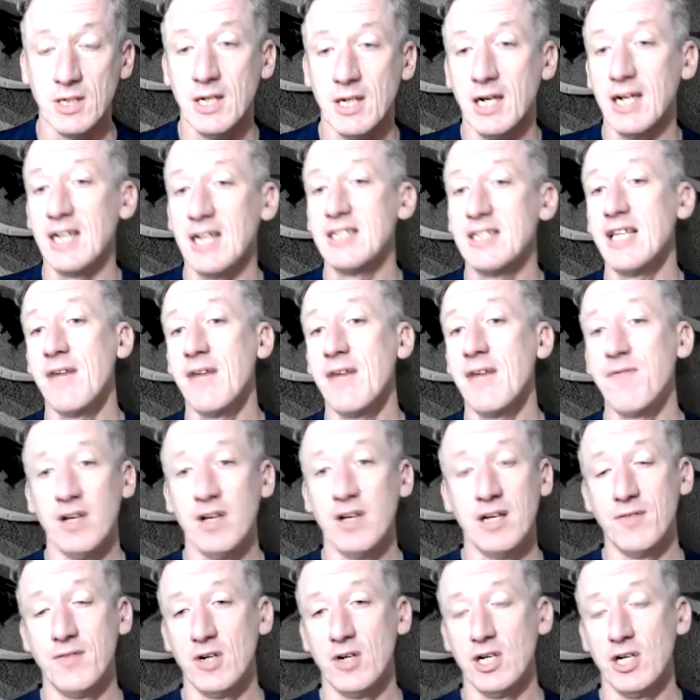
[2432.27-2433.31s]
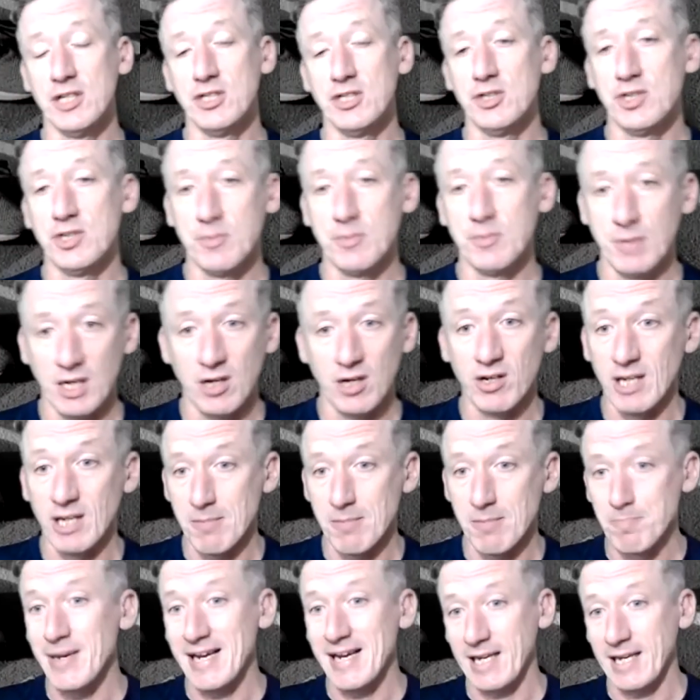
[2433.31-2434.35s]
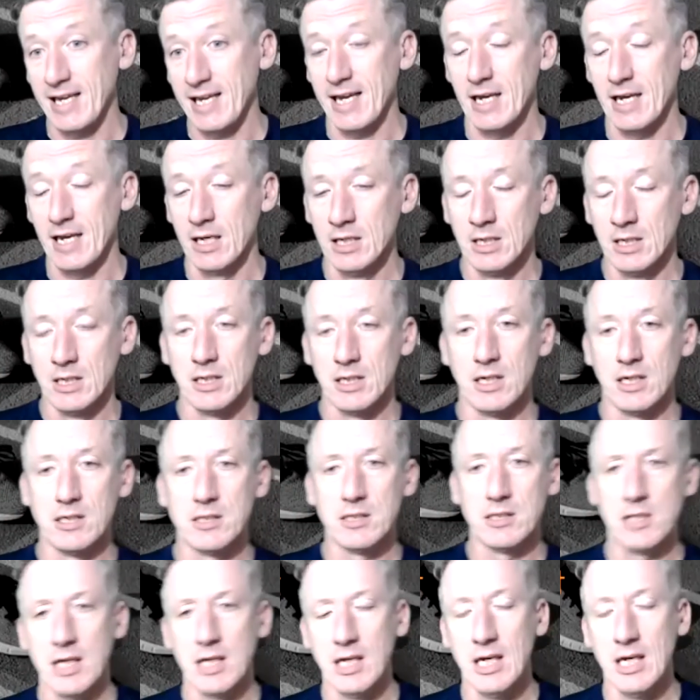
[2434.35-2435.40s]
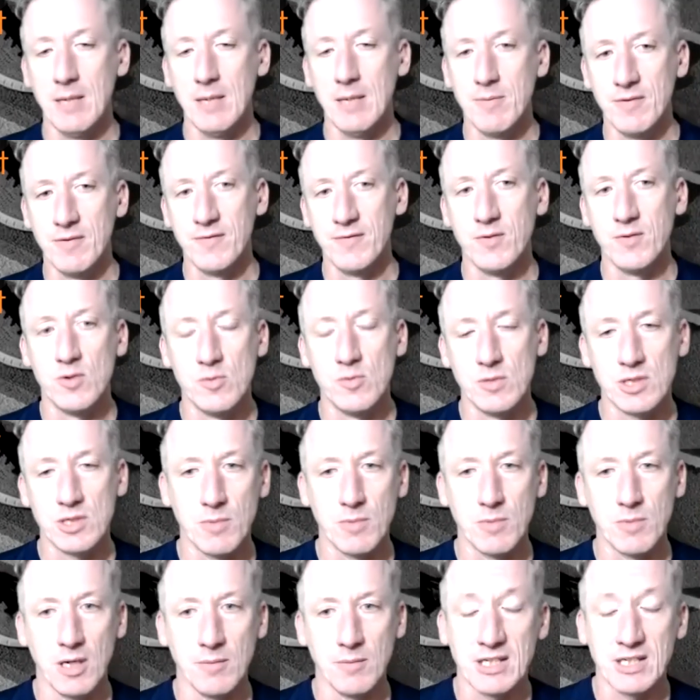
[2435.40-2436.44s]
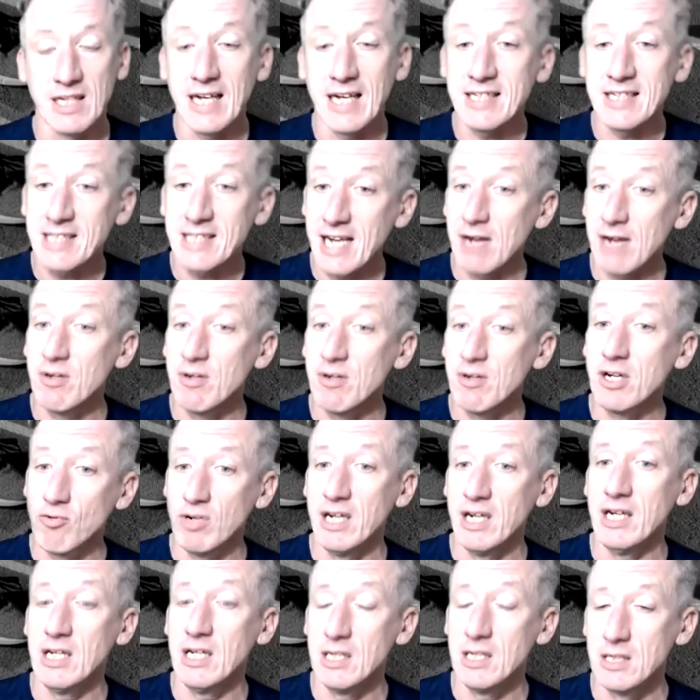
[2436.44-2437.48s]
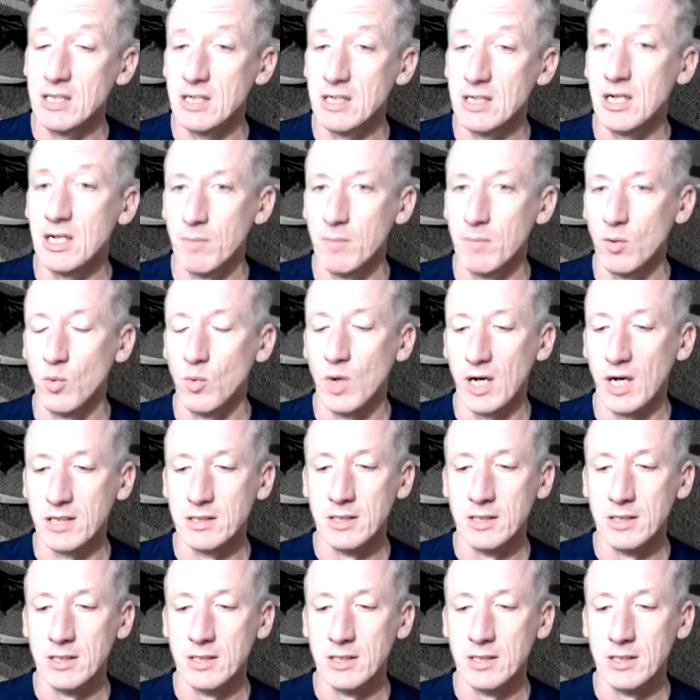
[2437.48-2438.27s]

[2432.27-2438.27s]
And I definitely advise you to be looking back at those kind of key performance moments. So that's our ingredient number one.